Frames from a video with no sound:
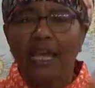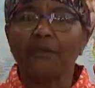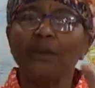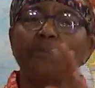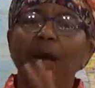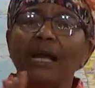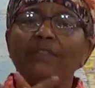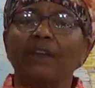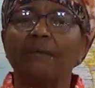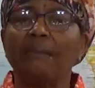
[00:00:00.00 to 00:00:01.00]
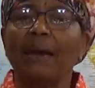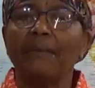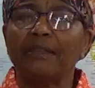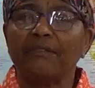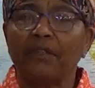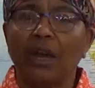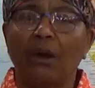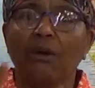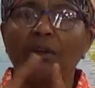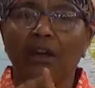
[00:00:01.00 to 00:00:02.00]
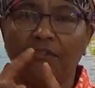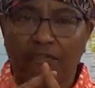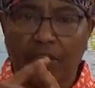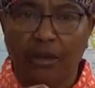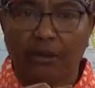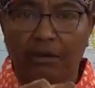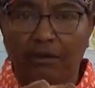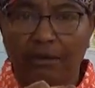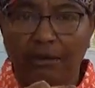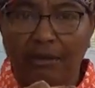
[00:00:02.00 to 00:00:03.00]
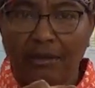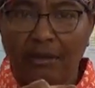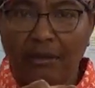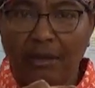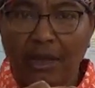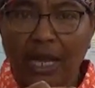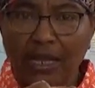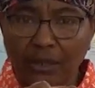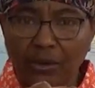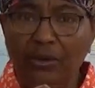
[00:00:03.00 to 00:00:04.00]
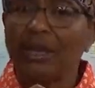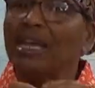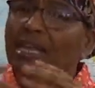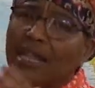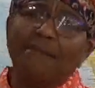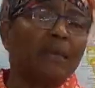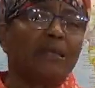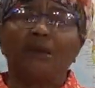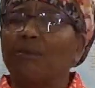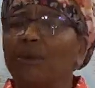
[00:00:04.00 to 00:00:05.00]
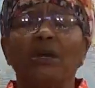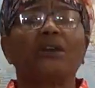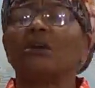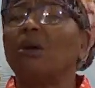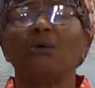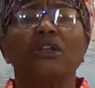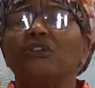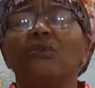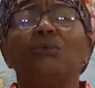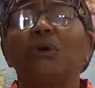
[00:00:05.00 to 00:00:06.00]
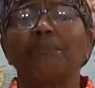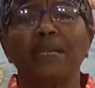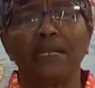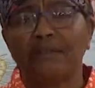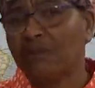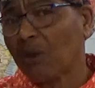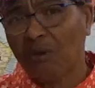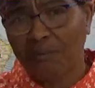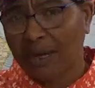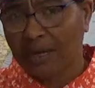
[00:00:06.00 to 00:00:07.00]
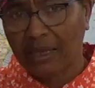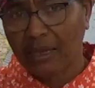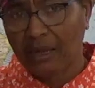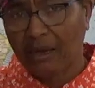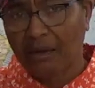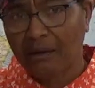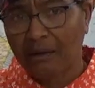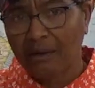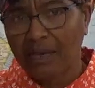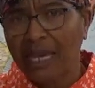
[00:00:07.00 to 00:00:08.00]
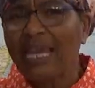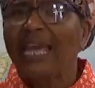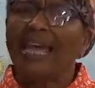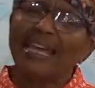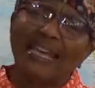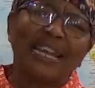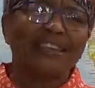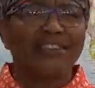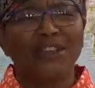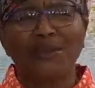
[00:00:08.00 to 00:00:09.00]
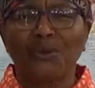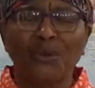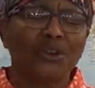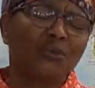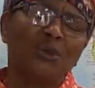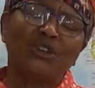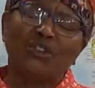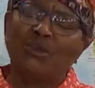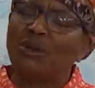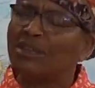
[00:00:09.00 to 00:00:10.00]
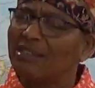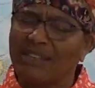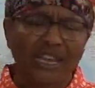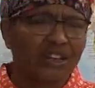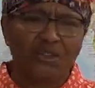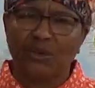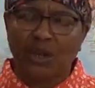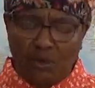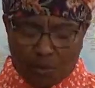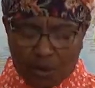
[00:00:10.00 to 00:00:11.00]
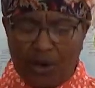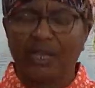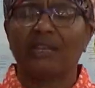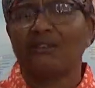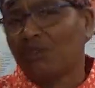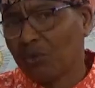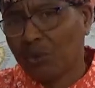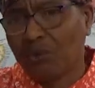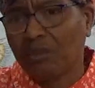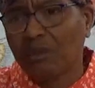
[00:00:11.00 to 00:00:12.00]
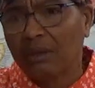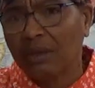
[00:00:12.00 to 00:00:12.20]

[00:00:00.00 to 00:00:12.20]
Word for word: As we bind the commandments of Yah on our fingers. Hallelujah. That means that we're going to only do what pleases Almighty Yah. And can I tell you, daughters, once you understand that you're not walking in truth,